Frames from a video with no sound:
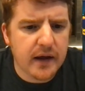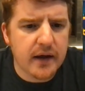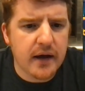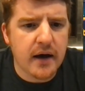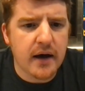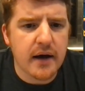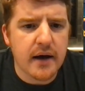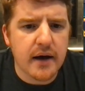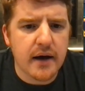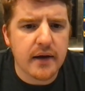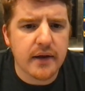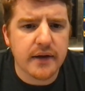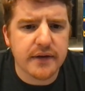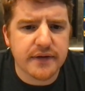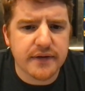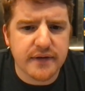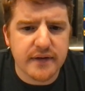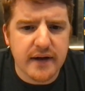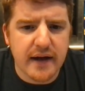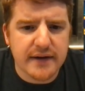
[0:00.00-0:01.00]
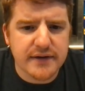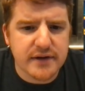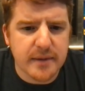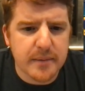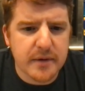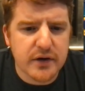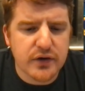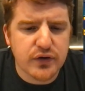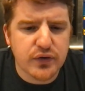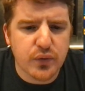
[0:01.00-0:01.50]
Let's see. Actually, I'm
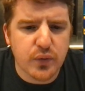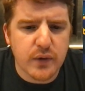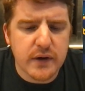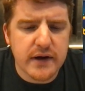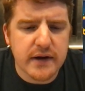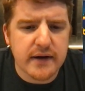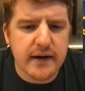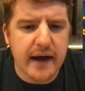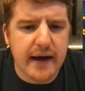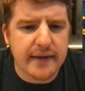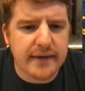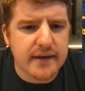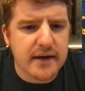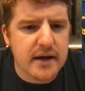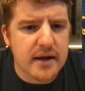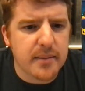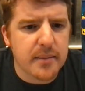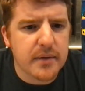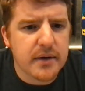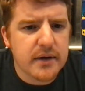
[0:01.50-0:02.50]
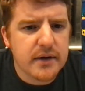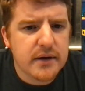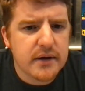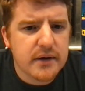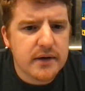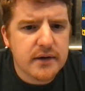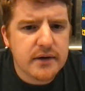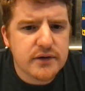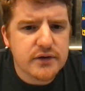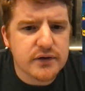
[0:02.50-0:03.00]
going to tweet at them,
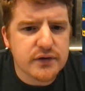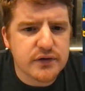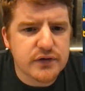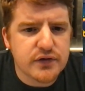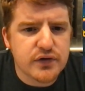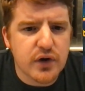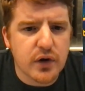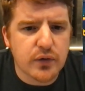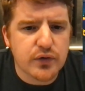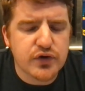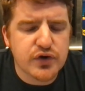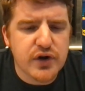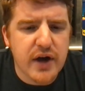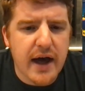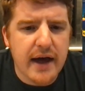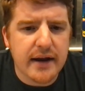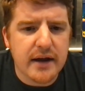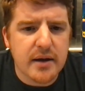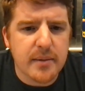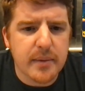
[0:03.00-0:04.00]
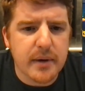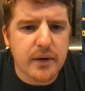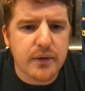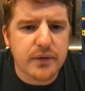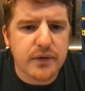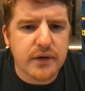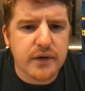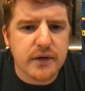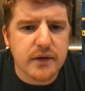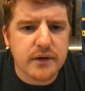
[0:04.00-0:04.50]
just, you know, chatting
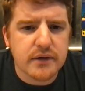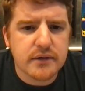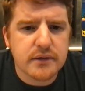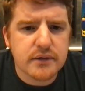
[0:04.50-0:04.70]
about the